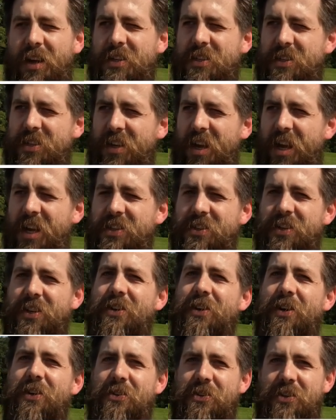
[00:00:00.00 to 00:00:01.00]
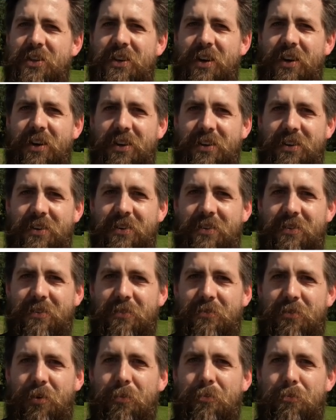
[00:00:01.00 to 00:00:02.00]
Uh, it's 18.99
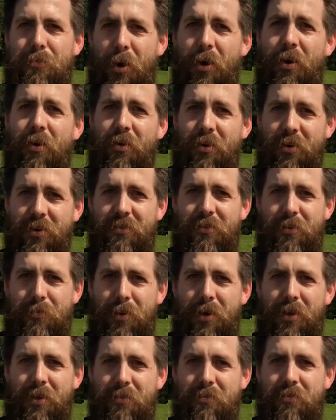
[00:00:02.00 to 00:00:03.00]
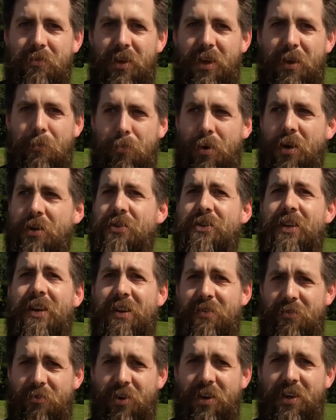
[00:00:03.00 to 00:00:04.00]
from Polaroid if you buy them there, plus
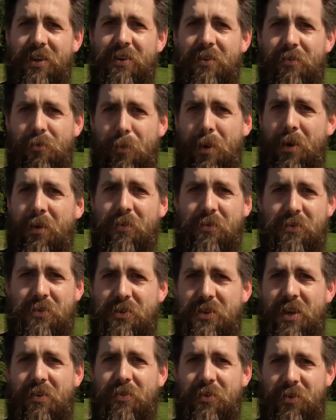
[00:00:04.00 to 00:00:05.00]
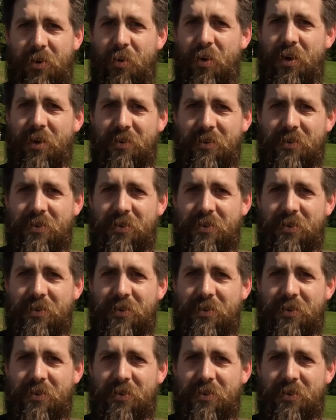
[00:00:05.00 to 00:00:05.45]
delivery of about seven quid